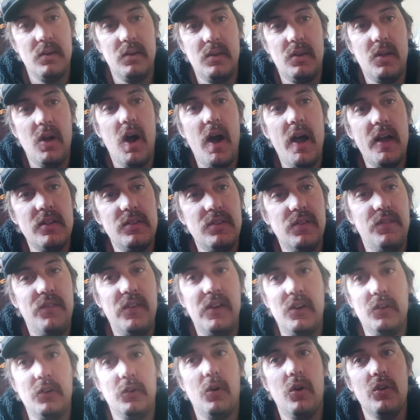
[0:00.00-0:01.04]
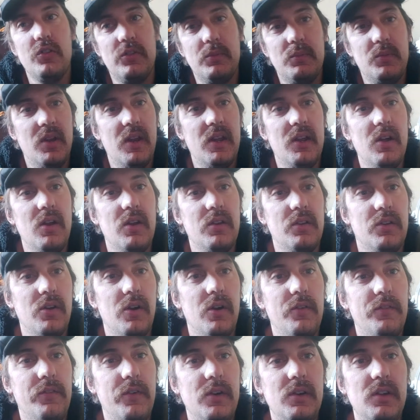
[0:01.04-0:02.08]
guys who think they're awesome because they got a
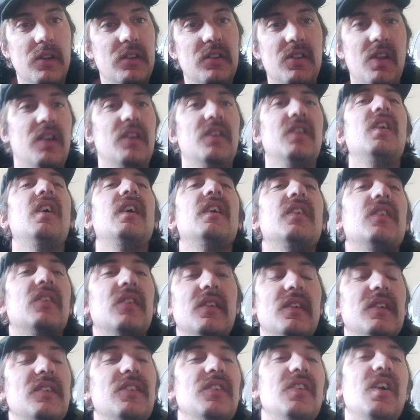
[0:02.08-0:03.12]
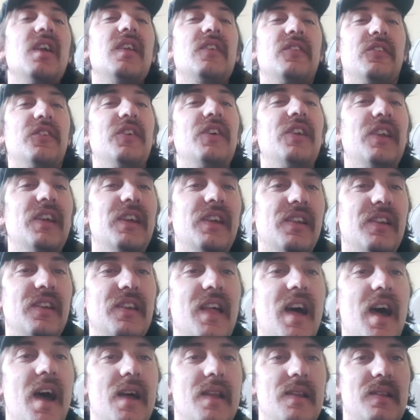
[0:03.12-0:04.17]
girlfriend, it's like, no, it's not really
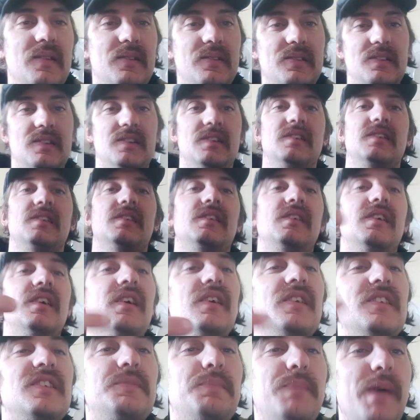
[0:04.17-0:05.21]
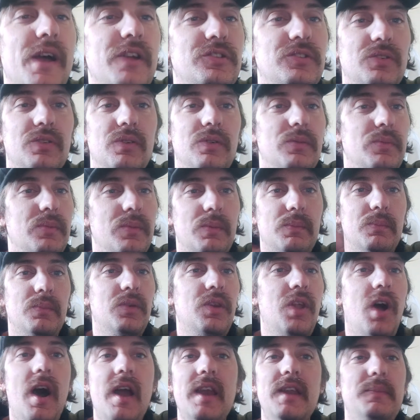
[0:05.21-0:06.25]
that special.
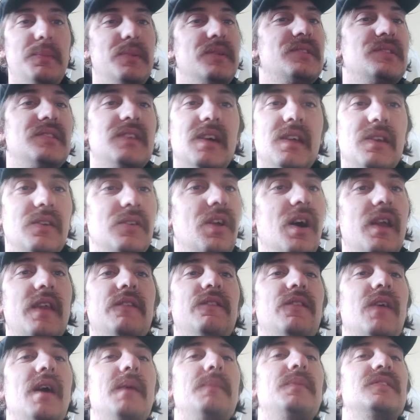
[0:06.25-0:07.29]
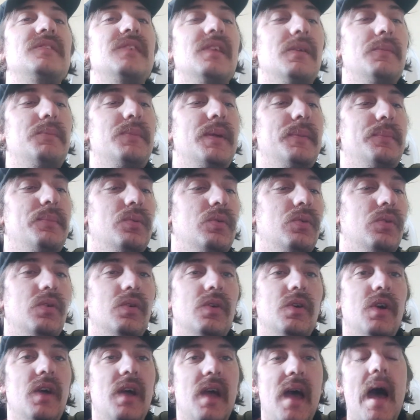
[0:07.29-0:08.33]
90%, 95% of people
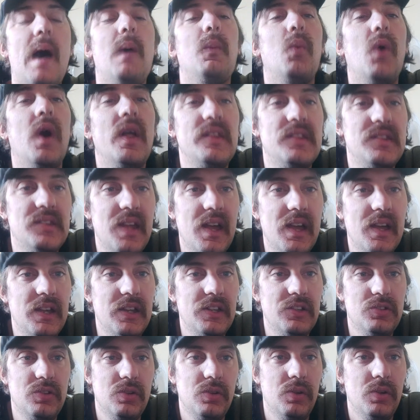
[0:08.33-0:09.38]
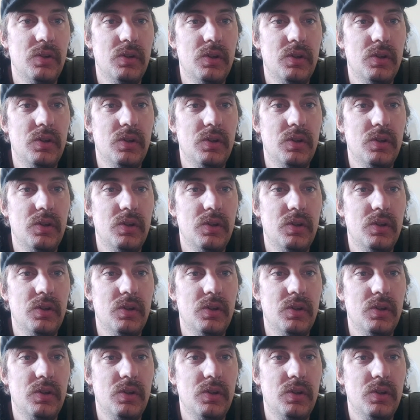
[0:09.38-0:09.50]
at one stage